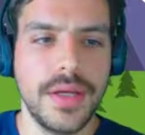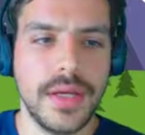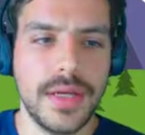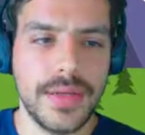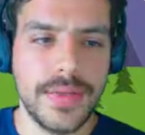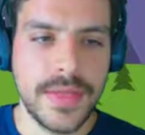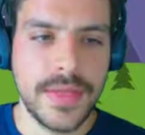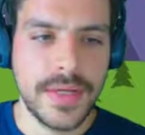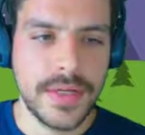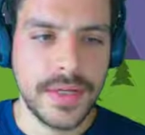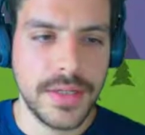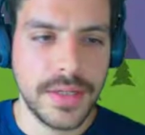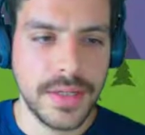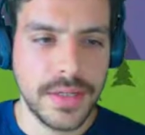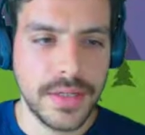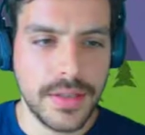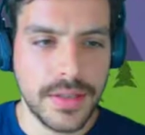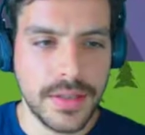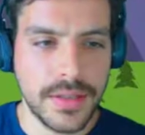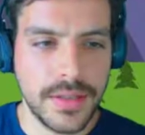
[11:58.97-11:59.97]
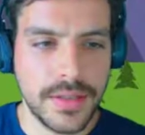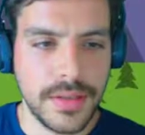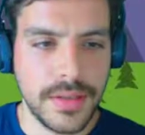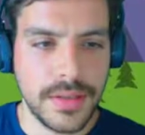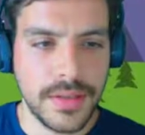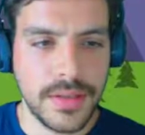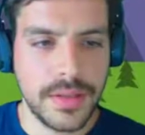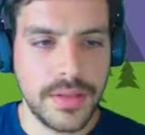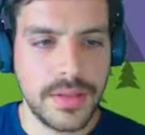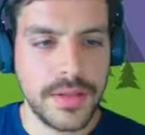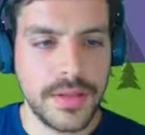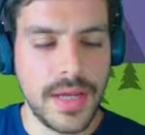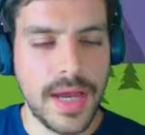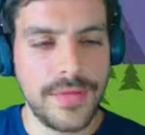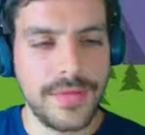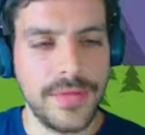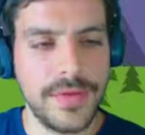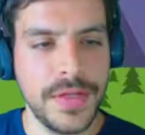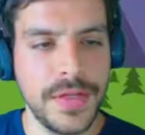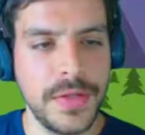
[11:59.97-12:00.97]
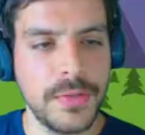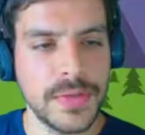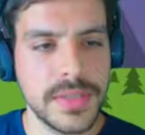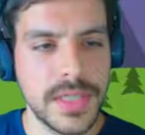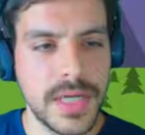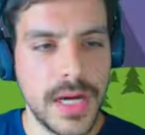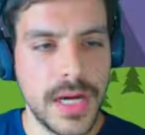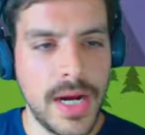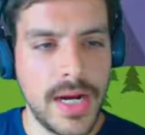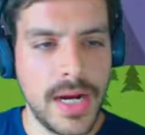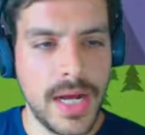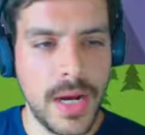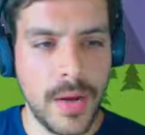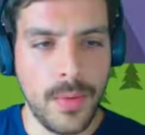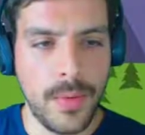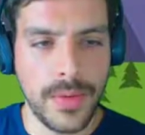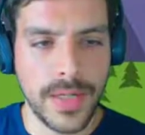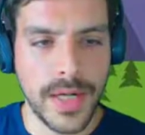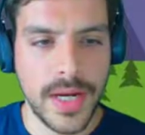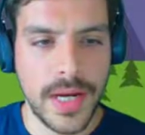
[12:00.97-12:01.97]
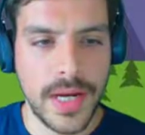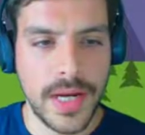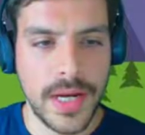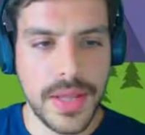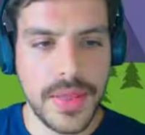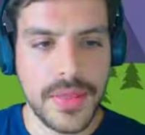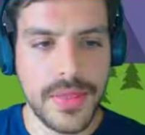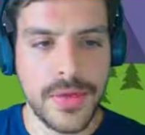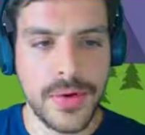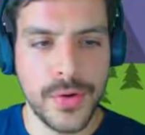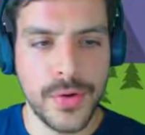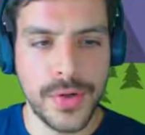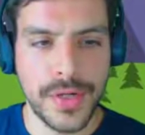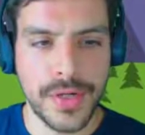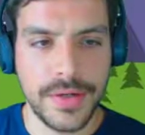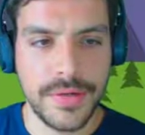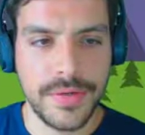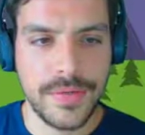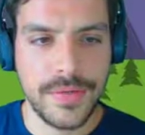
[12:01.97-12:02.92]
And then after the equal sign, I will get 30.